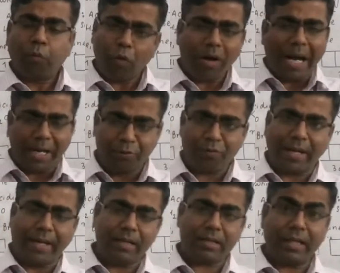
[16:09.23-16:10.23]
for
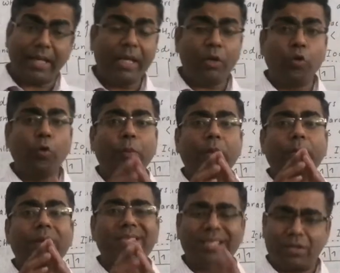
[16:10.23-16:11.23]
hydrides in group
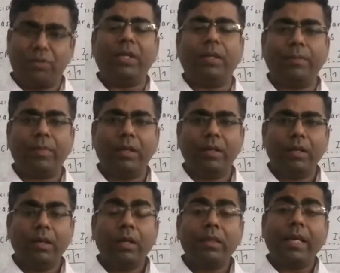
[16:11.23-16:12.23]
number 16,
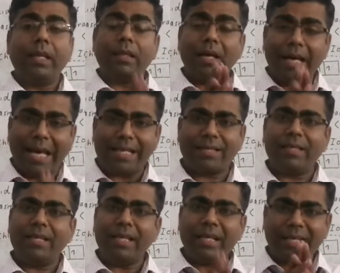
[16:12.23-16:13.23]
then the
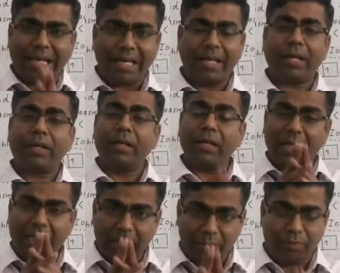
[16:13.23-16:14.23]
acidic character
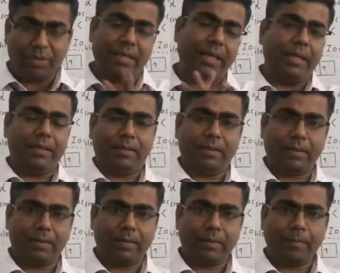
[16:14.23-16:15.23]

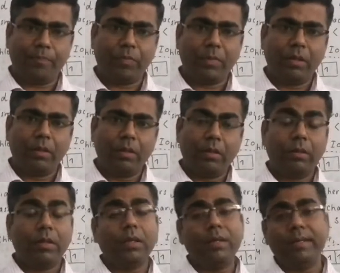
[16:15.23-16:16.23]
increases.
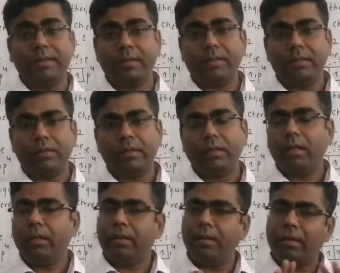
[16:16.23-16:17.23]
The
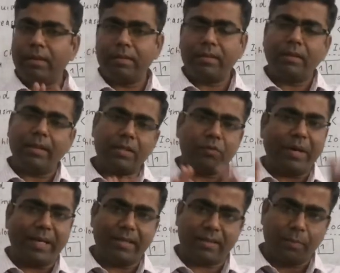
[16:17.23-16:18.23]
reason is
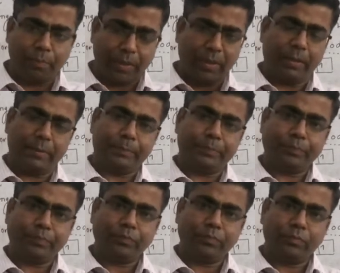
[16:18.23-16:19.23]
very simple.
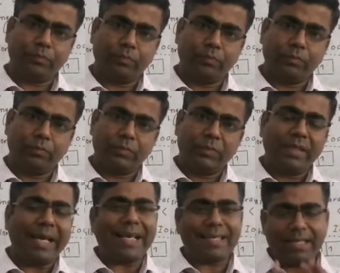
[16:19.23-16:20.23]

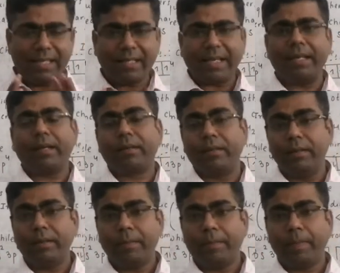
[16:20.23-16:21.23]
Acidic character